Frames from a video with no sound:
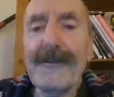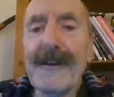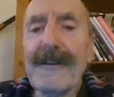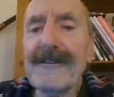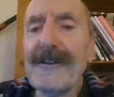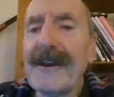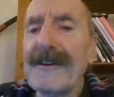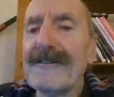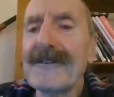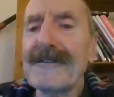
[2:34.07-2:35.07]
This
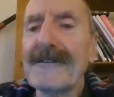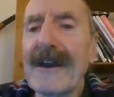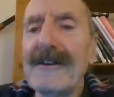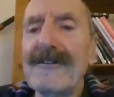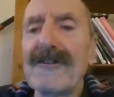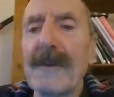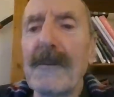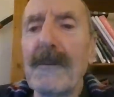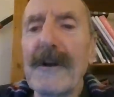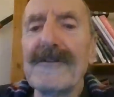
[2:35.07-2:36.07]
then is the danger
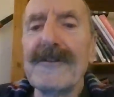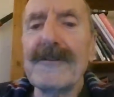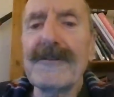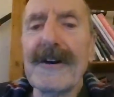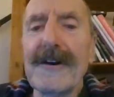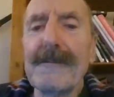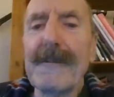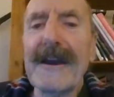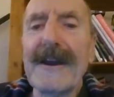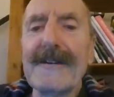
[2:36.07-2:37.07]
when once you start
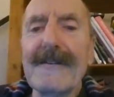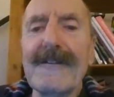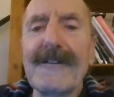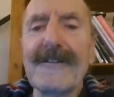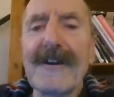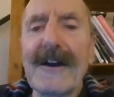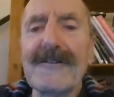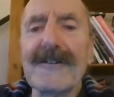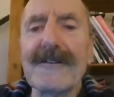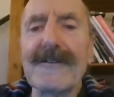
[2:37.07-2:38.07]
making the
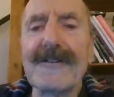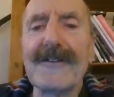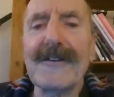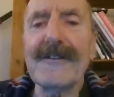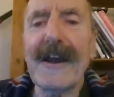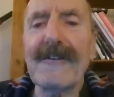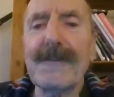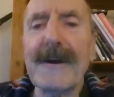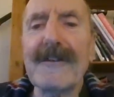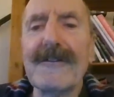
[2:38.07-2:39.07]
discussion of certain
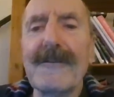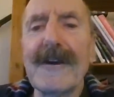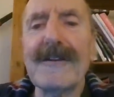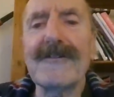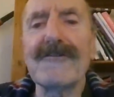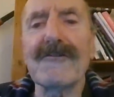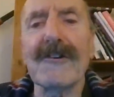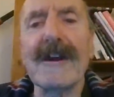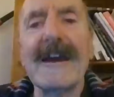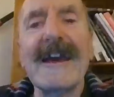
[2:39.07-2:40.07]
aspects of
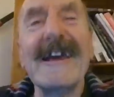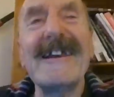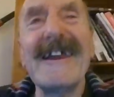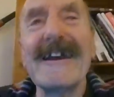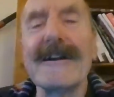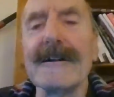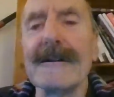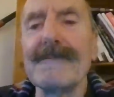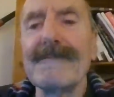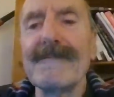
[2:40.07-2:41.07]
history
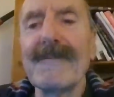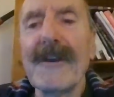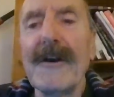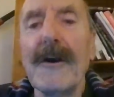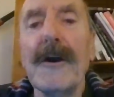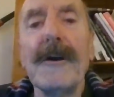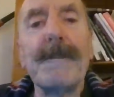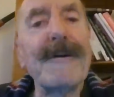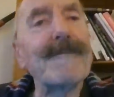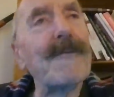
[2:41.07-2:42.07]
illegal.
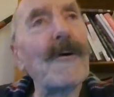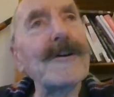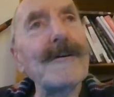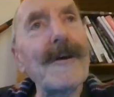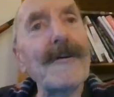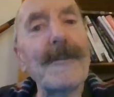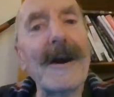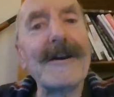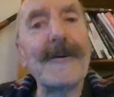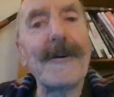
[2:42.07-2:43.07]
Before you know
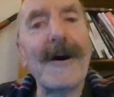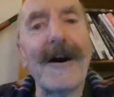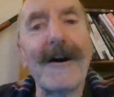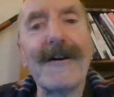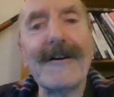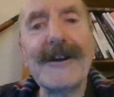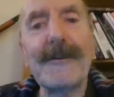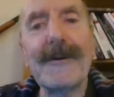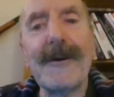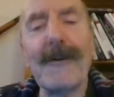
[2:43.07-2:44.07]
where you are,
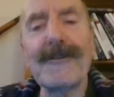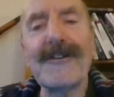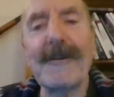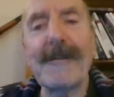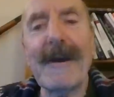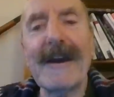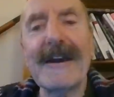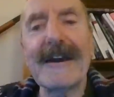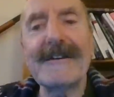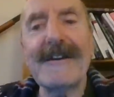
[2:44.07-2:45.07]
you will also be
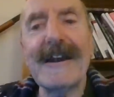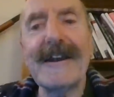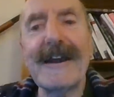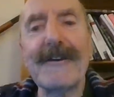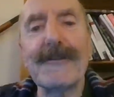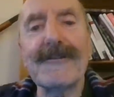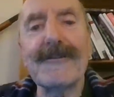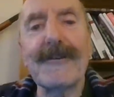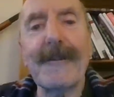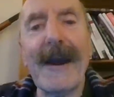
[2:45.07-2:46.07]
making it illegal to
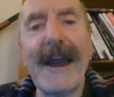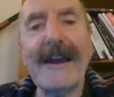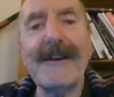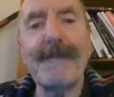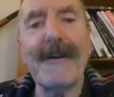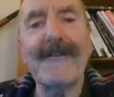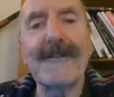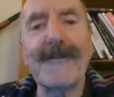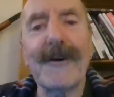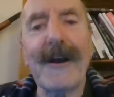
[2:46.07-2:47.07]
talk about any
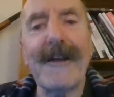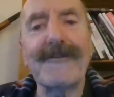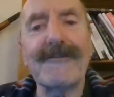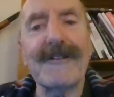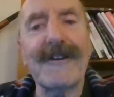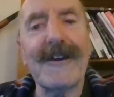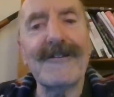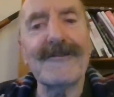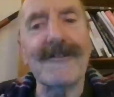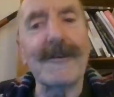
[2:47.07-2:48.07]
bits of your country's
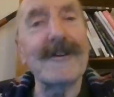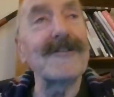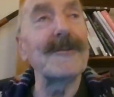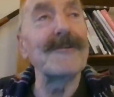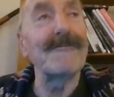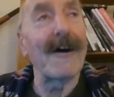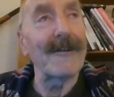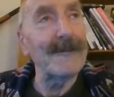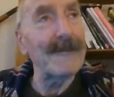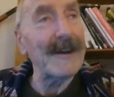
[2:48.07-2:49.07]
history which you would
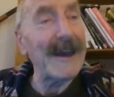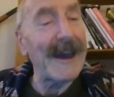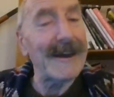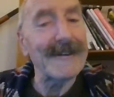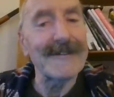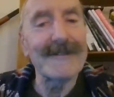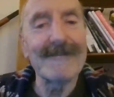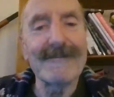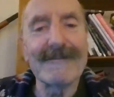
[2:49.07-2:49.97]
rather forget.